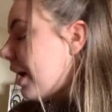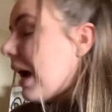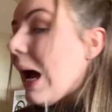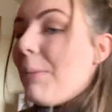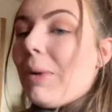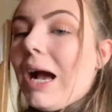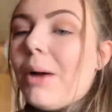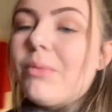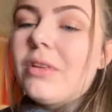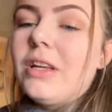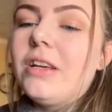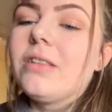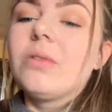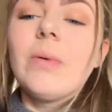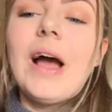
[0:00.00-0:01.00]

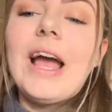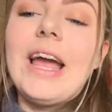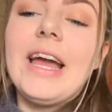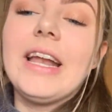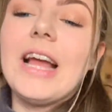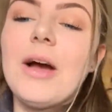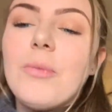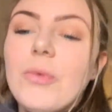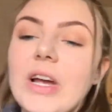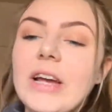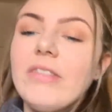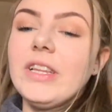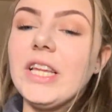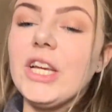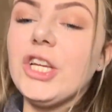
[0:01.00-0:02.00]
absolutely sweating. I'm
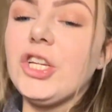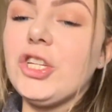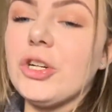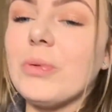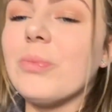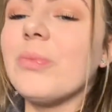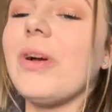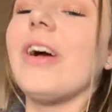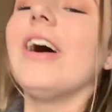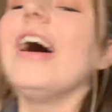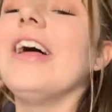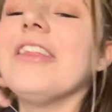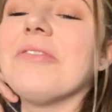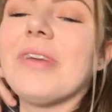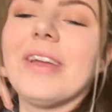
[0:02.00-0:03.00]
wearing this jumper
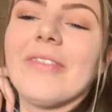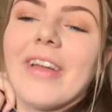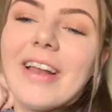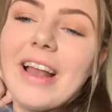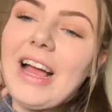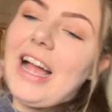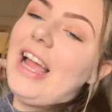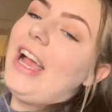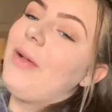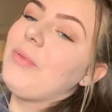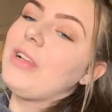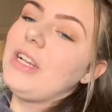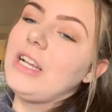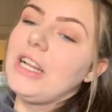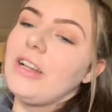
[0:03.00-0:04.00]
at the moment. I
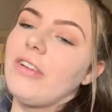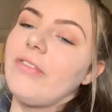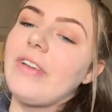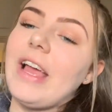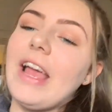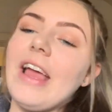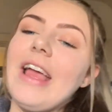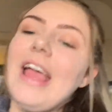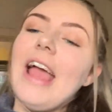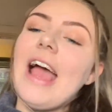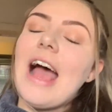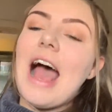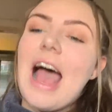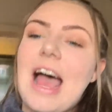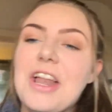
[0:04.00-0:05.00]
absolutely love it.
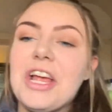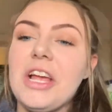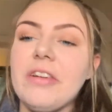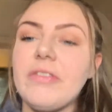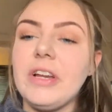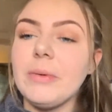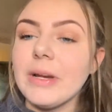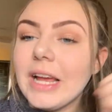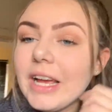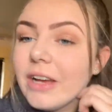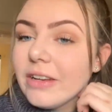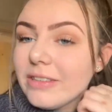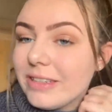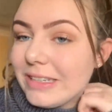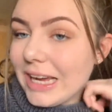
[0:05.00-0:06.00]
And hopefully when I go
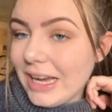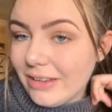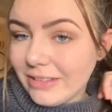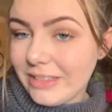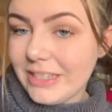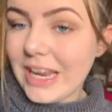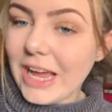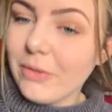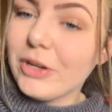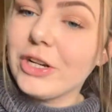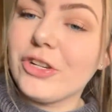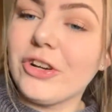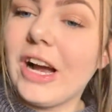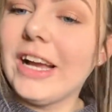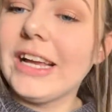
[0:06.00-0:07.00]
into town today, I'm gonna
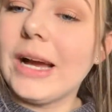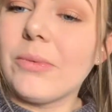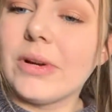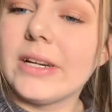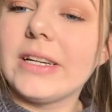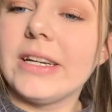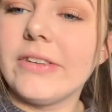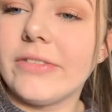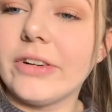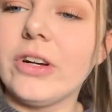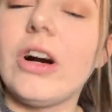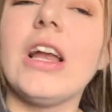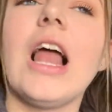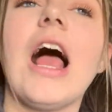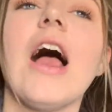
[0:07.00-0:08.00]
try and get one in a different
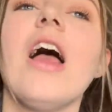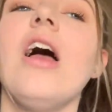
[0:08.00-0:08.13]
colour,